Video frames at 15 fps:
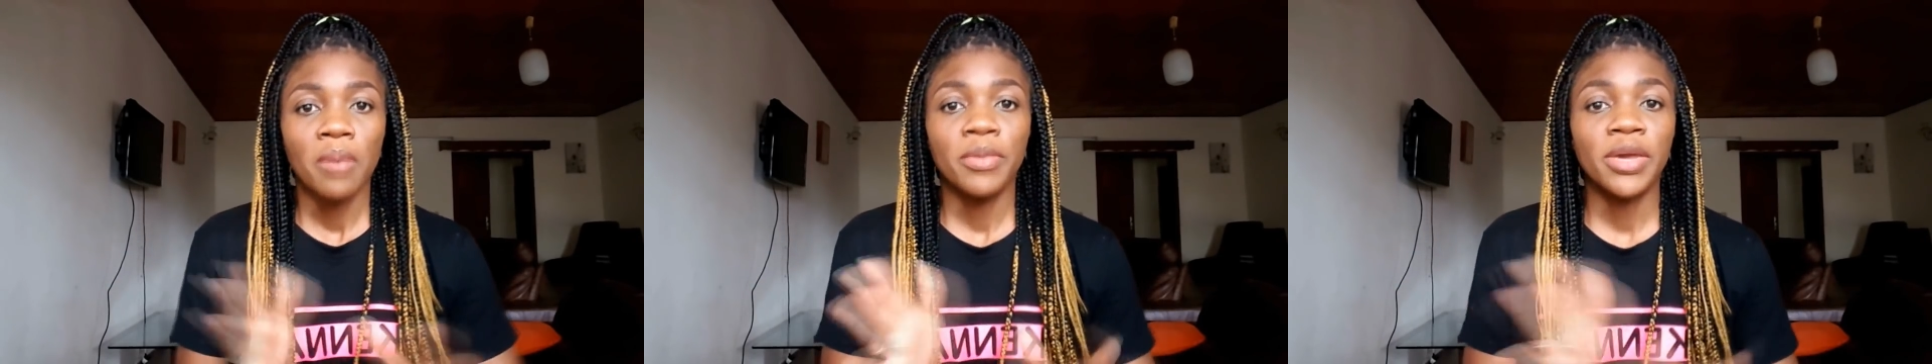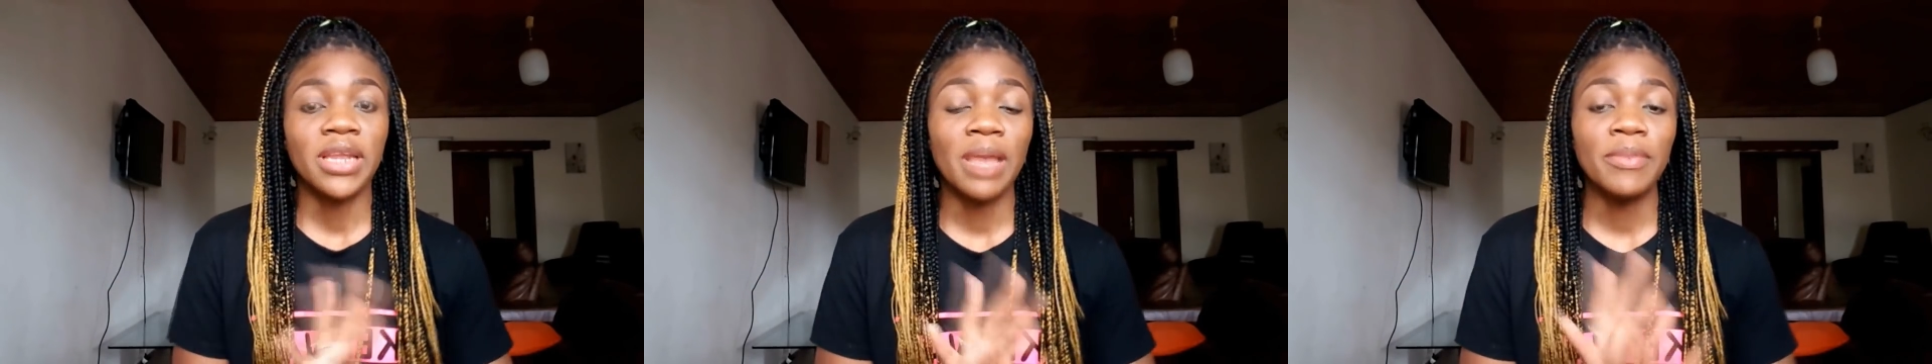
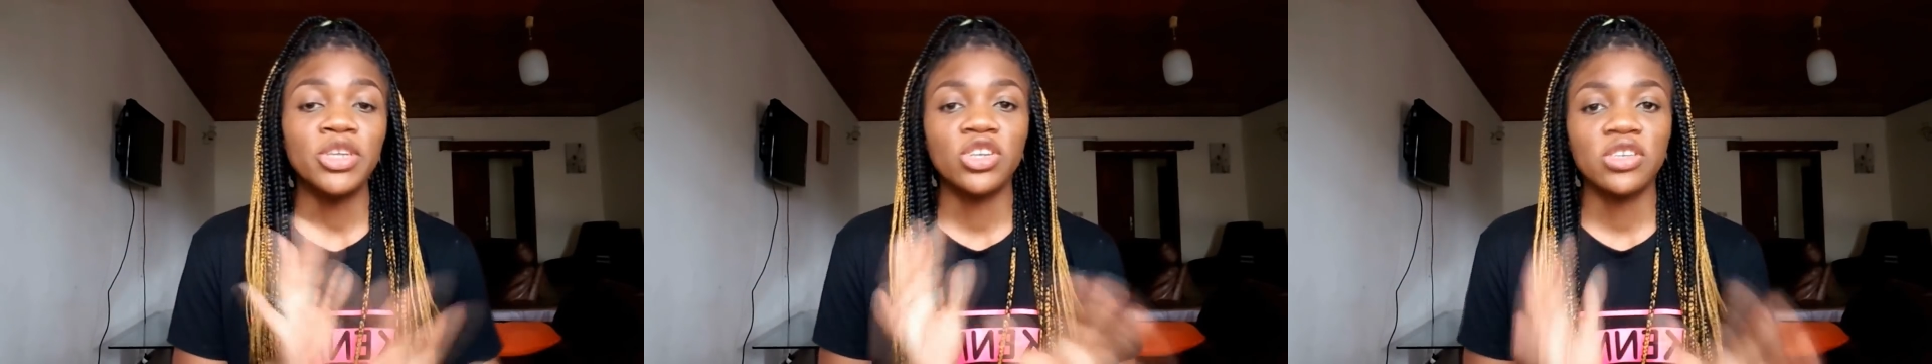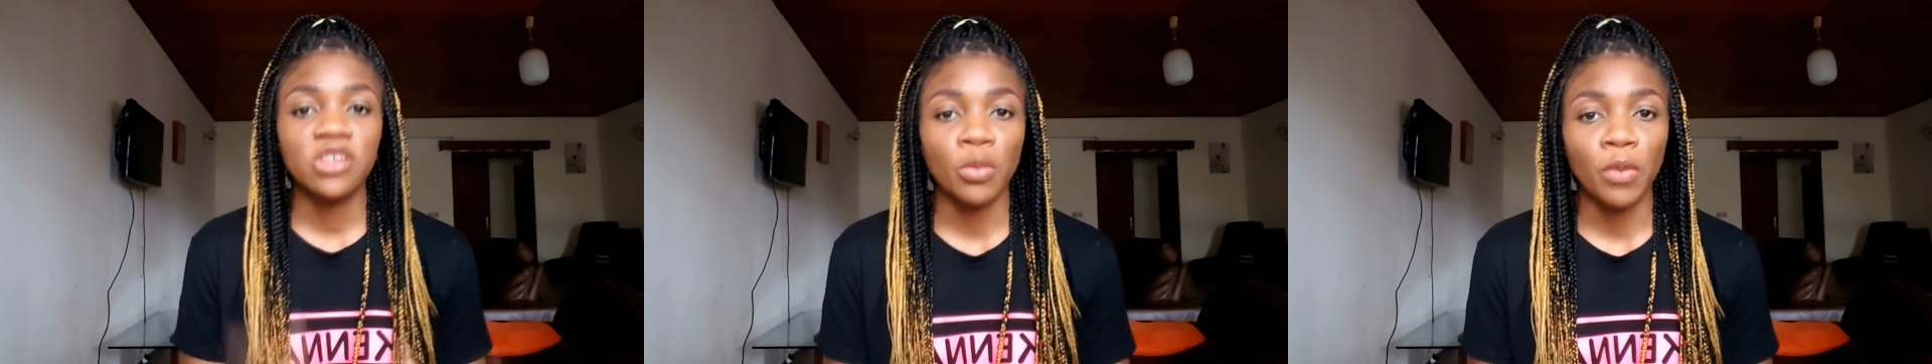But let me
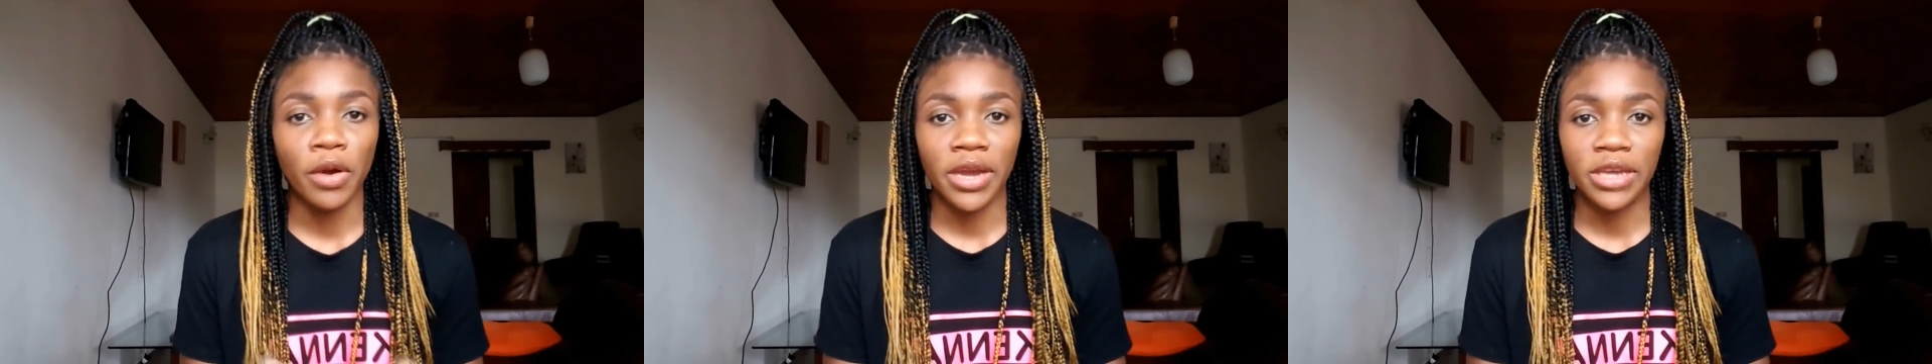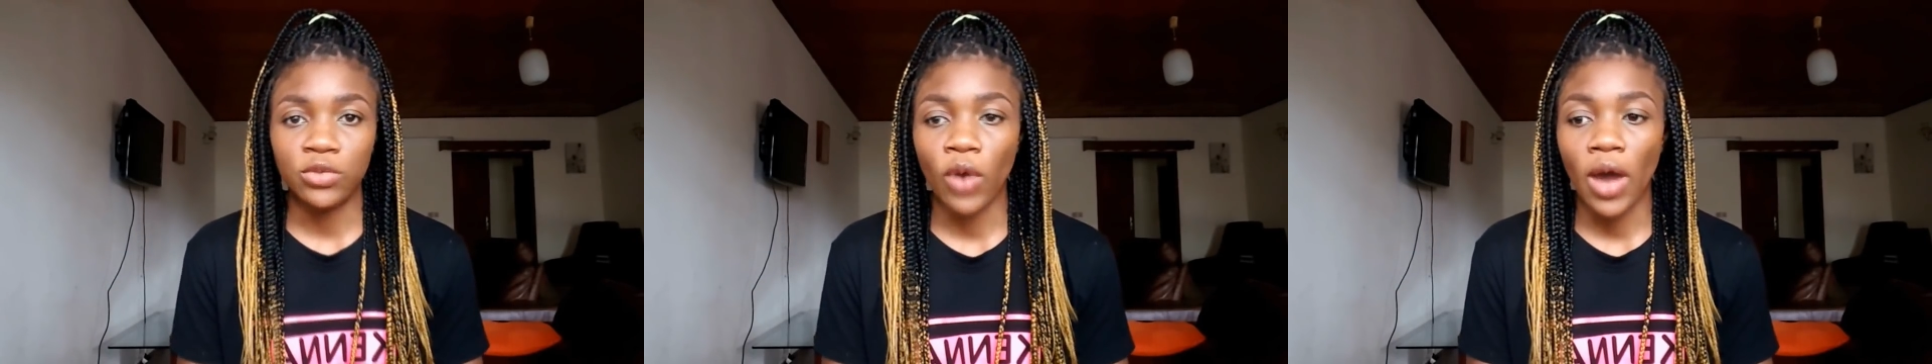just
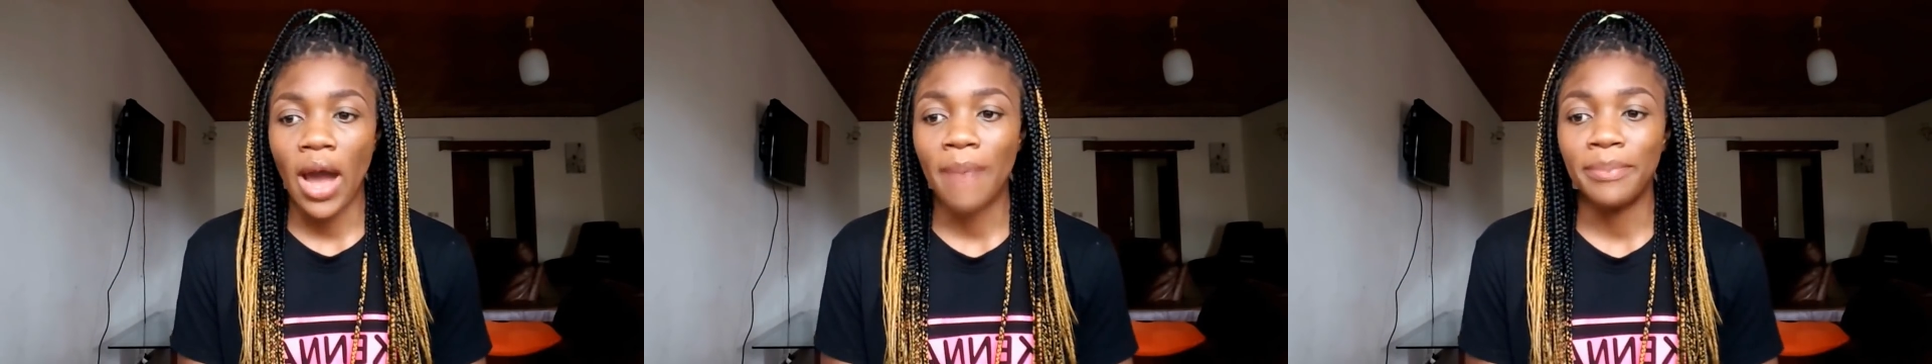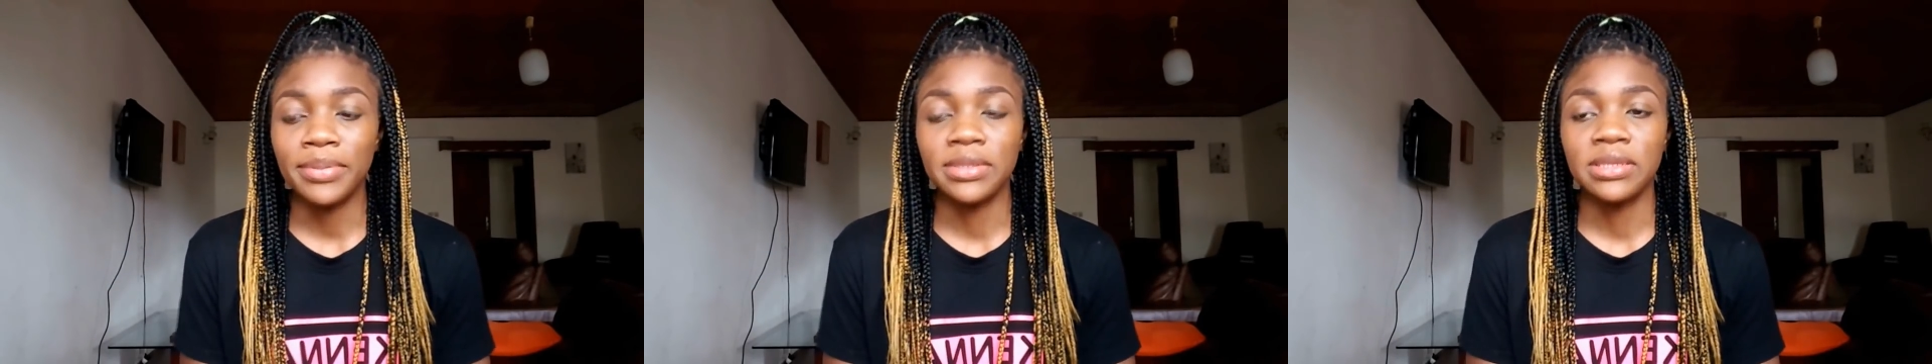summarize what
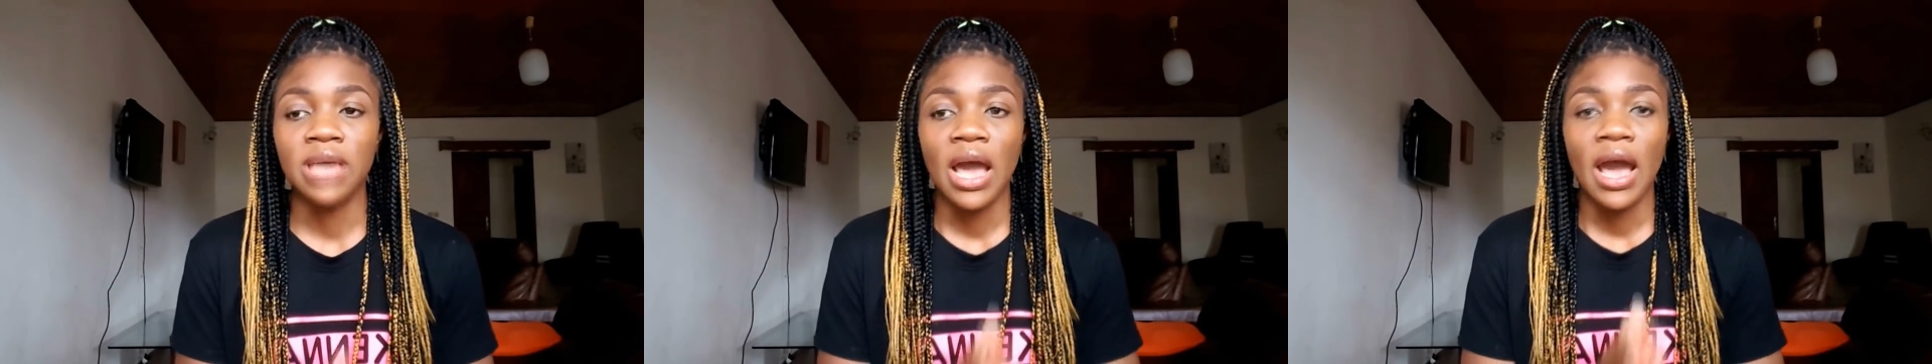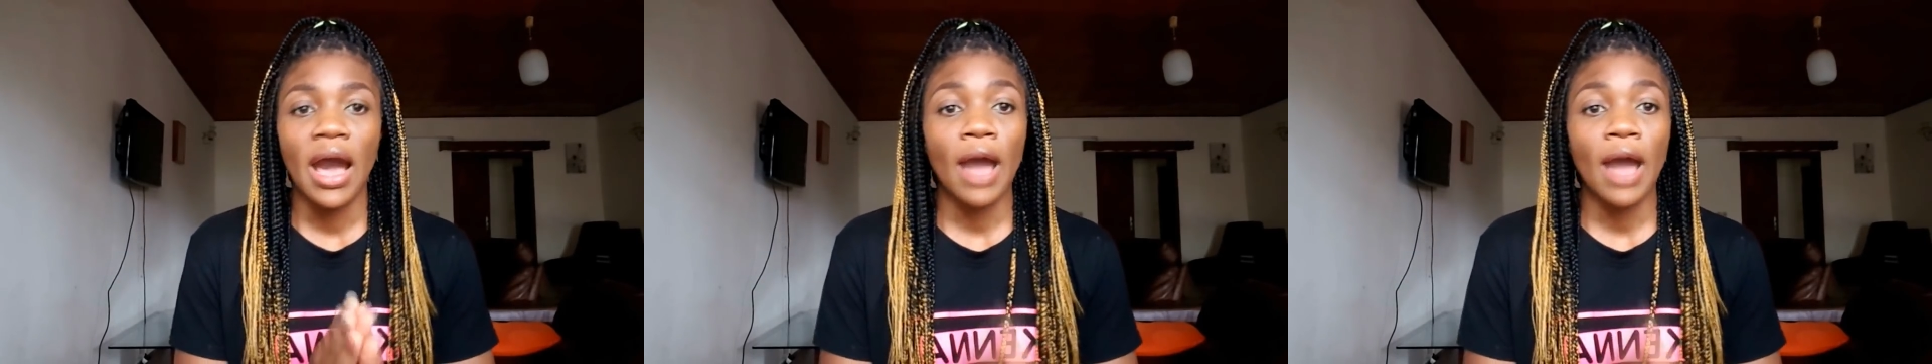happened.